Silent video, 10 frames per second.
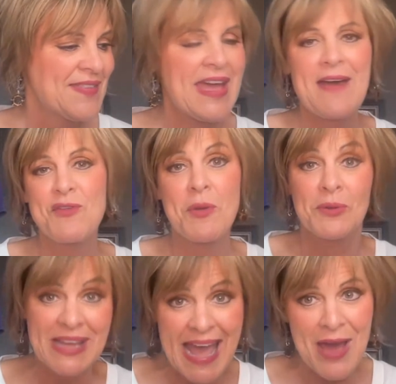They have their
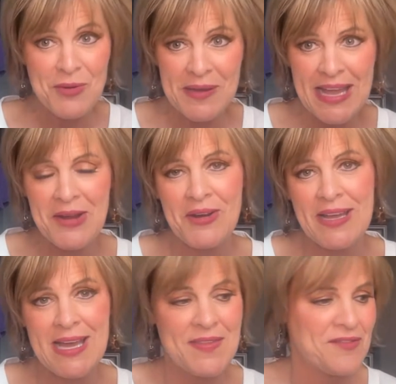own cattery
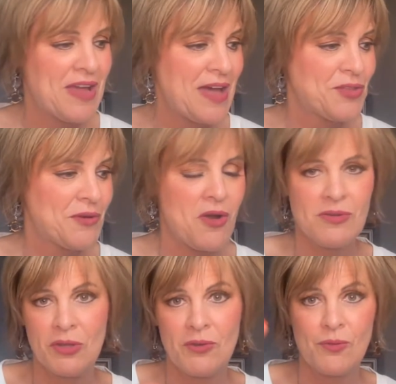area. They've got their
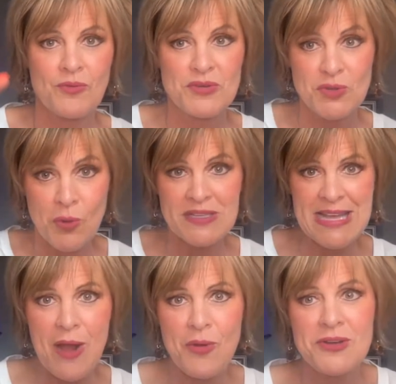own little resort
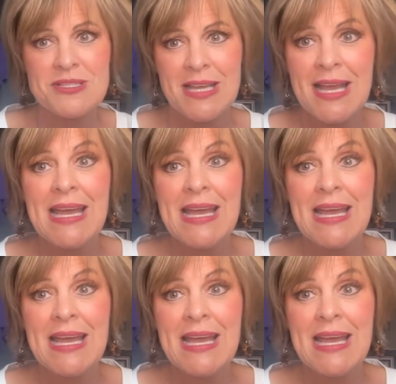towers.